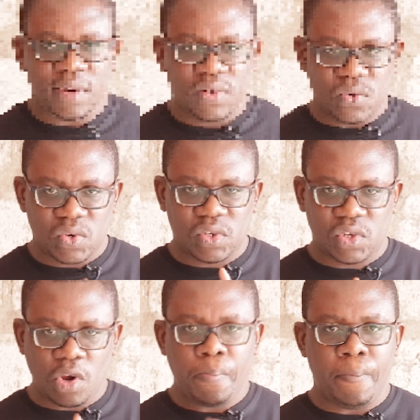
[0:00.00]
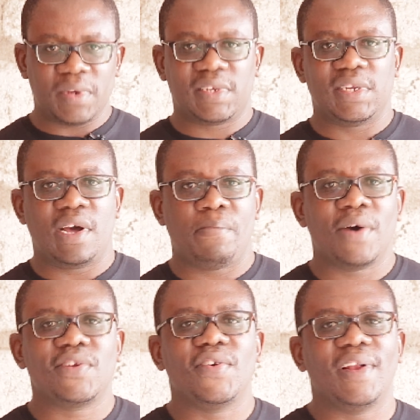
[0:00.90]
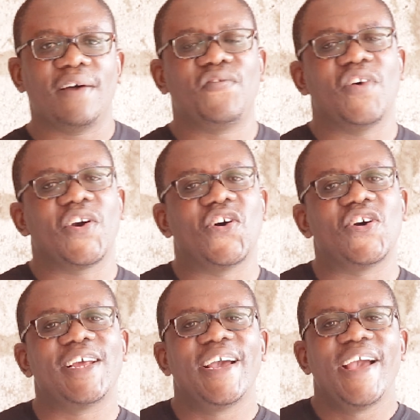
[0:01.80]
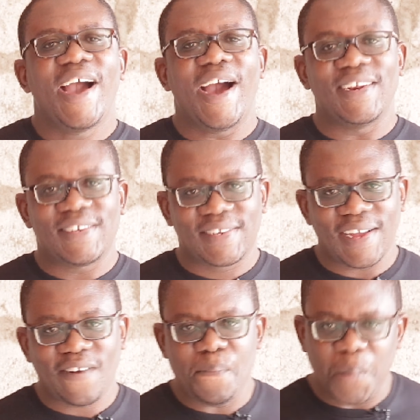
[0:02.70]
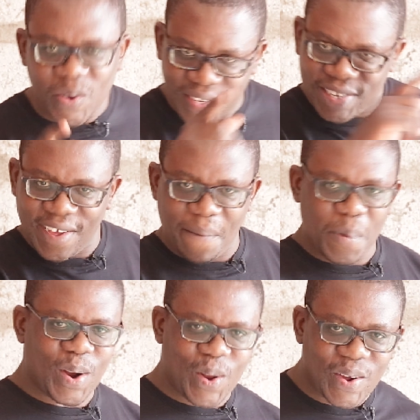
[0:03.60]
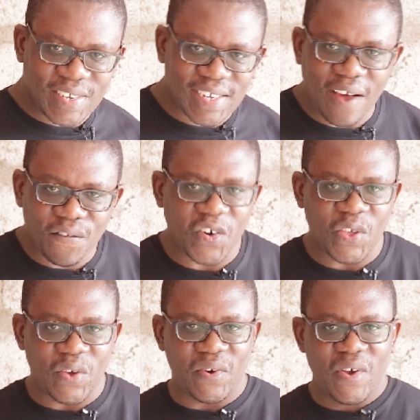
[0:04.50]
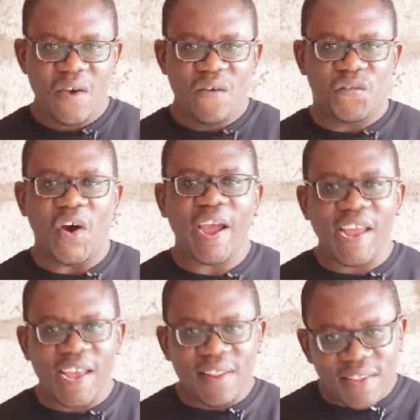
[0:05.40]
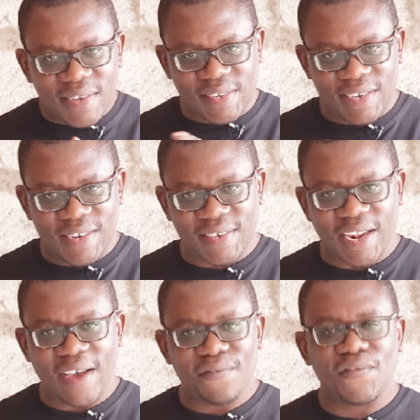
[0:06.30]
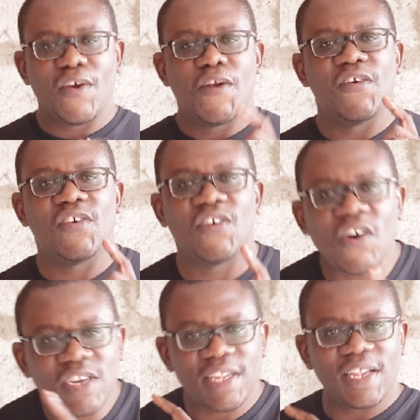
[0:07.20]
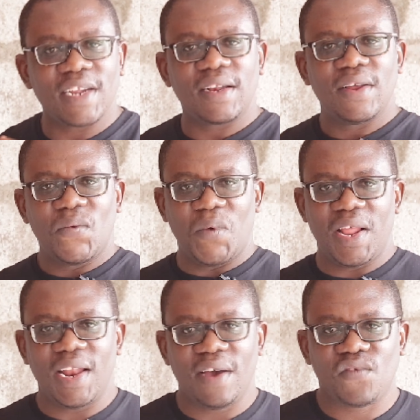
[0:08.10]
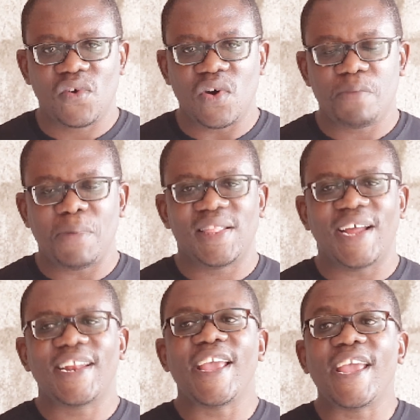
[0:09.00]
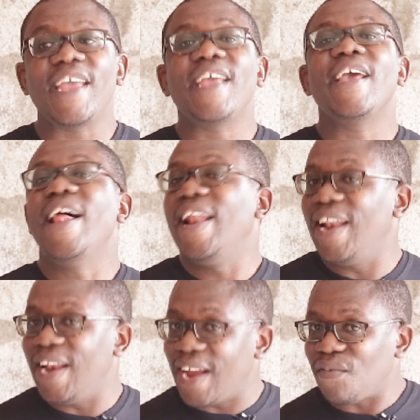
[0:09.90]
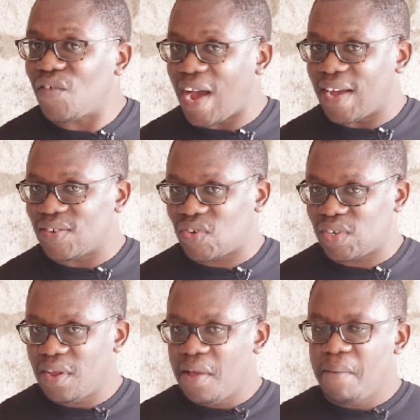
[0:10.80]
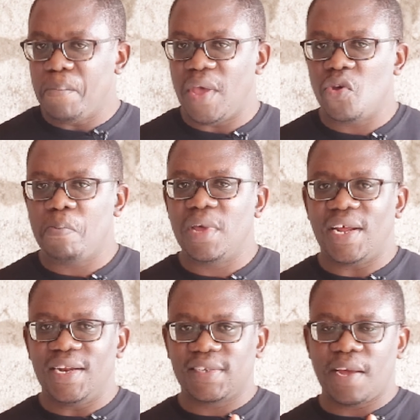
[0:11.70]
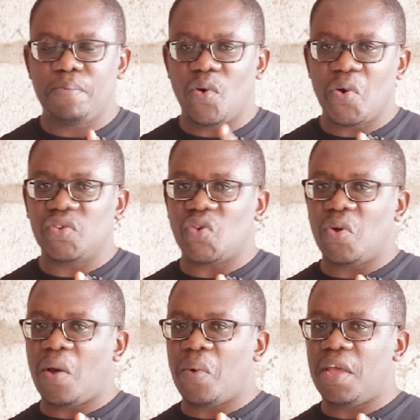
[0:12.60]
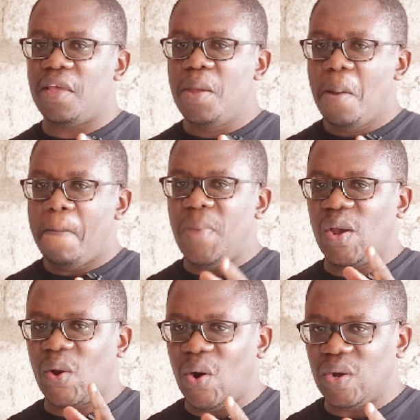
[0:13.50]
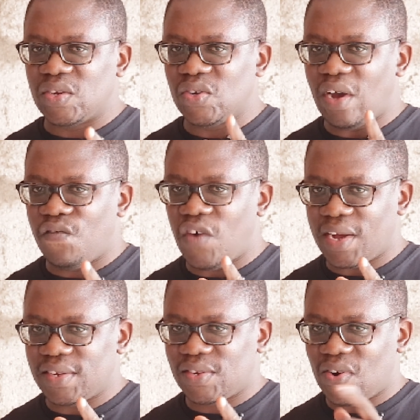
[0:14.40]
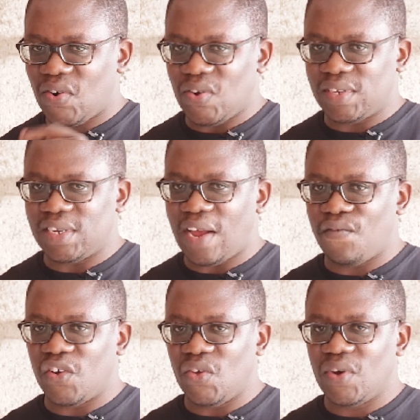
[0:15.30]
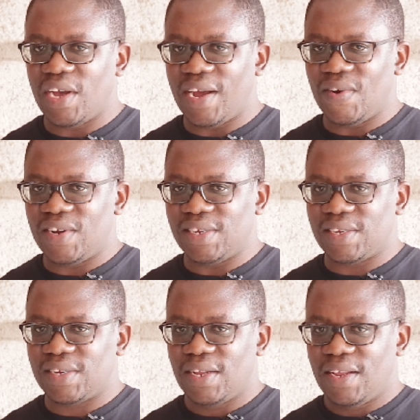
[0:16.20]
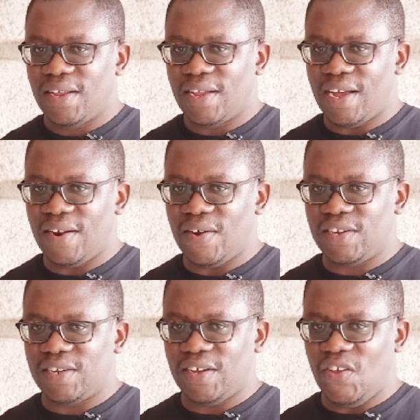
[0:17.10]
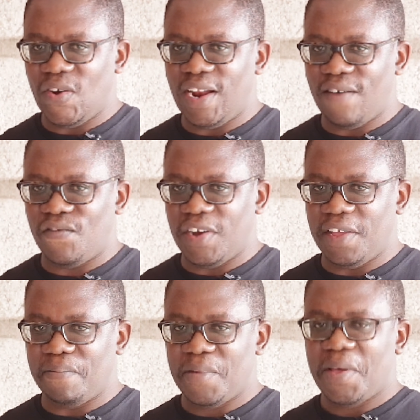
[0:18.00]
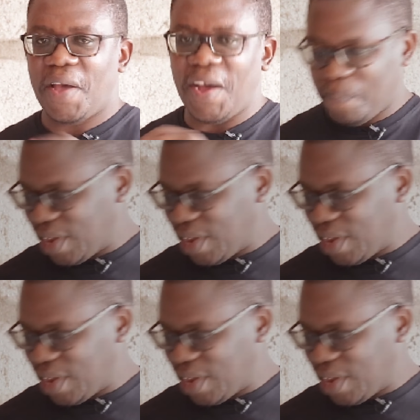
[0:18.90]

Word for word: that you stop boasting about your love for God and start boasting about God's love for you. For in this is love, not that we loved God, but that he loved us. May you be that disciple who goes all the way, because you are focused on God's love for you and not your love for him. God